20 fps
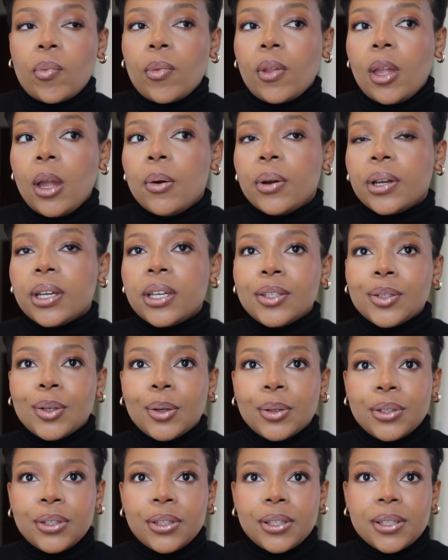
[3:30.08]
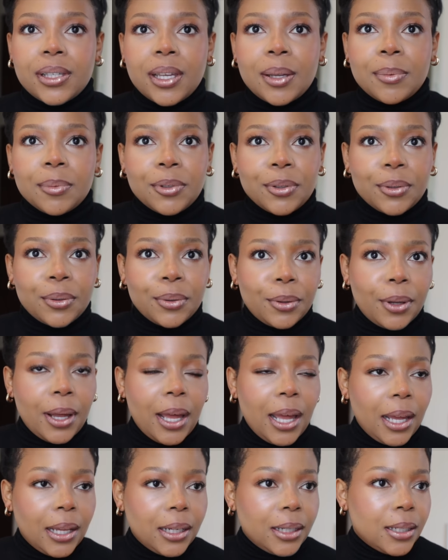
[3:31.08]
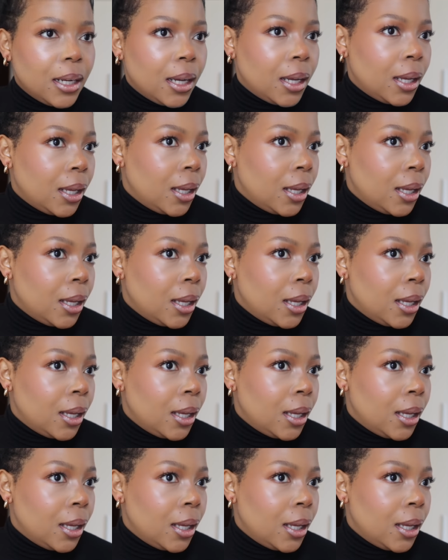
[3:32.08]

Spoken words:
Our kids go to the same school, and